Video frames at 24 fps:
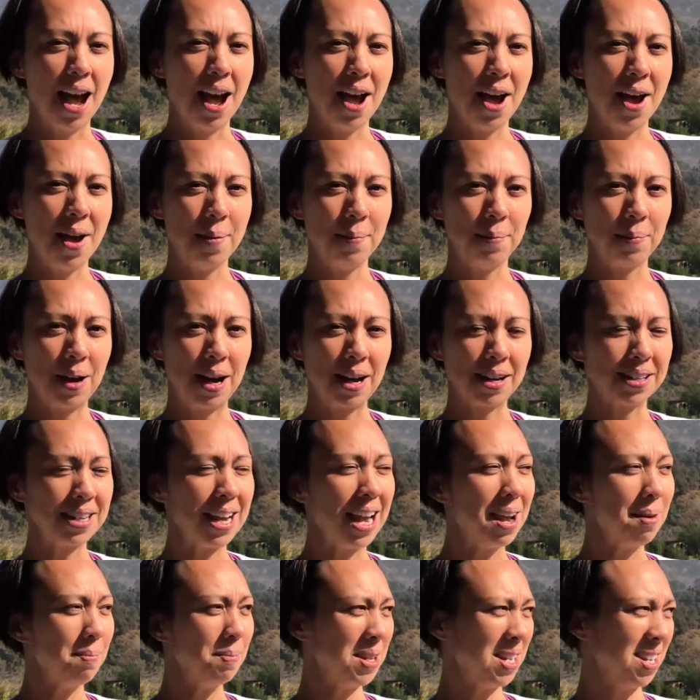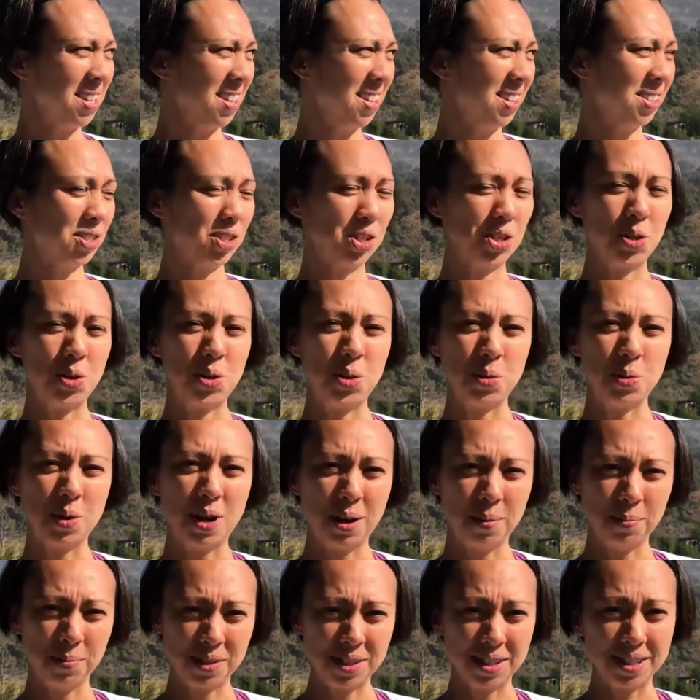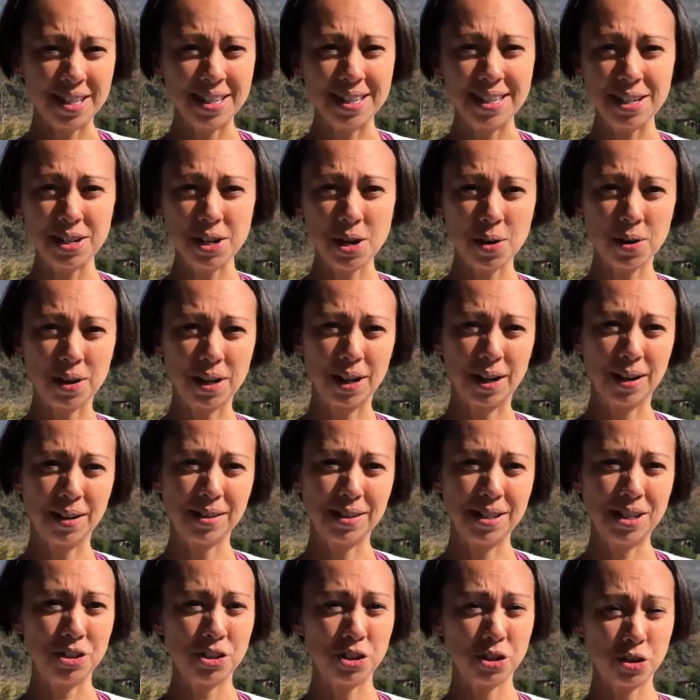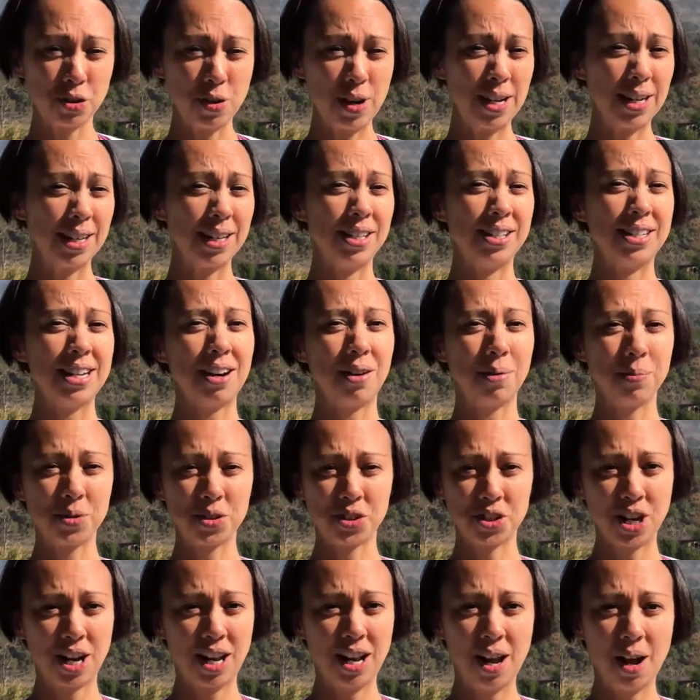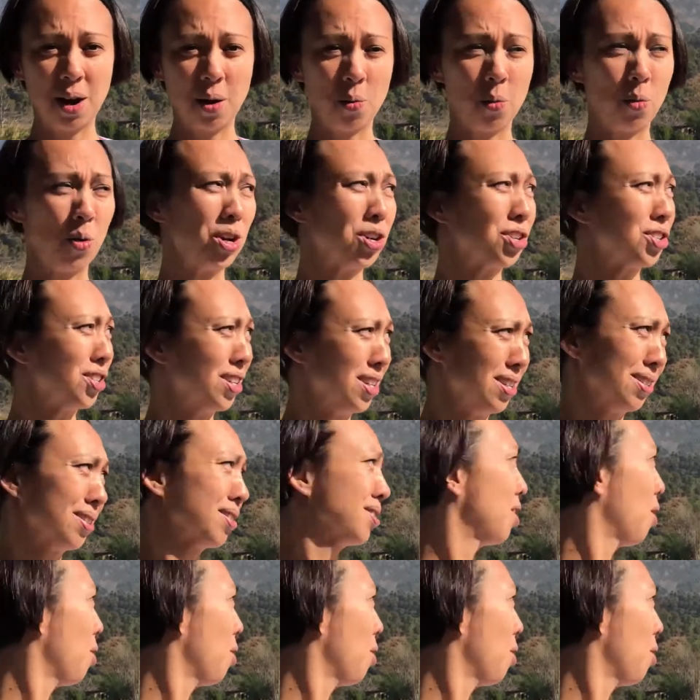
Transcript: I came here to Siddhi yoga teacher training in Dharamshala, which is